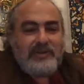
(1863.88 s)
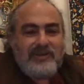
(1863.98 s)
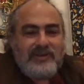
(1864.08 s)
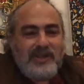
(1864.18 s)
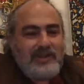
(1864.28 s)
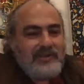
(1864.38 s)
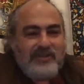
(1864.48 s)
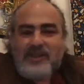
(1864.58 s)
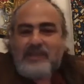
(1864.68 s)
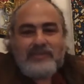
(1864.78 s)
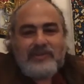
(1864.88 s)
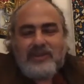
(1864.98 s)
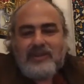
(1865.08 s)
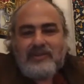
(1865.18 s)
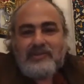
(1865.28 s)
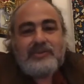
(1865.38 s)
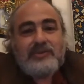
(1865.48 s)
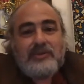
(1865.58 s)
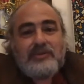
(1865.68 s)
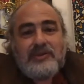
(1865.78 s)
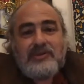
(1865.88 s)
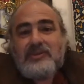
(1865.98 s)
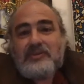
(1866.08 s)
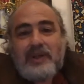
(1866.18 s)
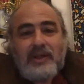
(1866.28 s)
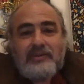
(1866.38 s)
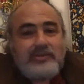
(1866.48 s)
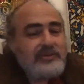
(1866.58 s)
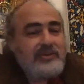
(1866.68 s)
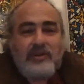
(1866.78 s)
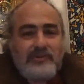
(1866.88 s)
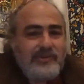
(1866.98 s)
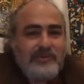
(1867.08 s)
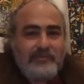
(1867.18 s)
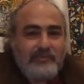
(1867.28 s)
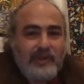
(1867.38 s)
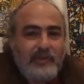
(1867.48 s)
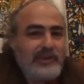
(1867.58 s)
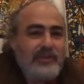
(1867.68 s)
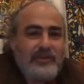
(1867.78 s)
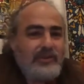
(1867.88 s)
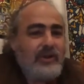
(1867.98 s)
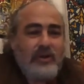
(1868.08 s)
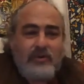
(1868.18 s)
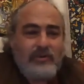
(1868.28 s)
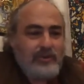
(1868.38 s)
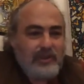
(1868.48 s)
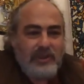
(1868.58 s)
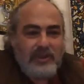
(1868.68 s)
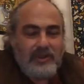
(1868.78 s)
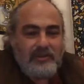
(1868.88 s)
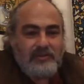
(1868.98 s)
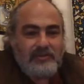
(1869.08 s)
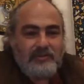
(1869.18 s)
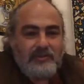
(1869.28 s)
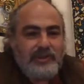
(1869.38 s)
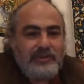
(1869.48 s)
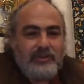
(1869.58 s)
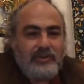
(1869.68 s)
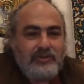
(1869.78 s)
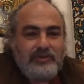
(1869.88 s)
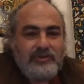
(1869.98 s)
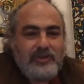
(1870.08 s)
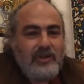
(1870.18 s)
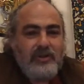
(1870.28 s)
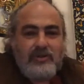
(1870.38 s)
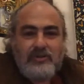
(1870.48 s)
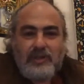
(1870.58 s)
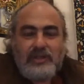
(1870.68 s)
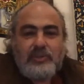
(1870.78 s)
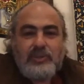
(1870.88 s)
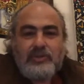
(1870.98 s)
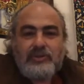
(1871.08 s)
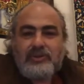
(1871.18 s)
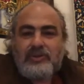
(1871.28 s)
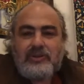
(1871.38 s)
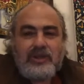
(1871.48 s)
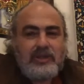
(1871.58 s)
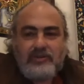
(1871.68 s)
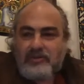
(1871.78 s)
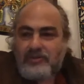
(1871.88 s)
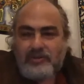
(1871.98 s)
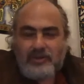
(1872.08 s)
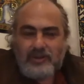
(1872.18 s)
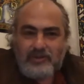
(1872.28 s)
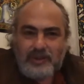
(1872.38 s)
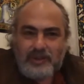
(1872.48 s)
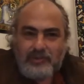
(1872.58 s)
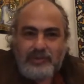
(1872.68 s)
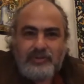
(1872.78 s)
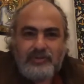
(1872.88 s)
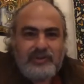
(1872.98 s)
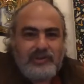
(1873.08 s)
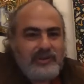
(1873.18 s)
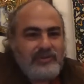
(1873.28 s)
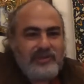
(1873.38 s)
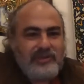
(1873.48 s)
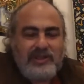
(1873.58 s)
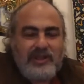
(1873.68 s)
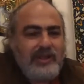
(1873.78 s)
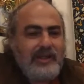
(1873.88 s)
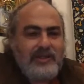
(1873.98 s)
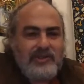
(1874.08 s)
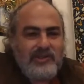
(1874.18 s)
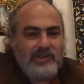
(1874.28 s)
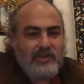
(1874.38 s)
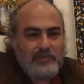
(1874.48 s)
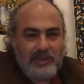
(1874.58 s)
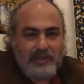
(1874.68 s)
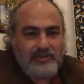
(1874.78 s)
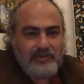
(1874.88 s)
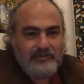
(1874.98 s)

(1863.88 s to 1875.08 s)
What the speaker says: just said the same thing. Is it good? Is it bad? Who knows? We don't know. We don't know, and we don't need to know, and we don't need to engage so much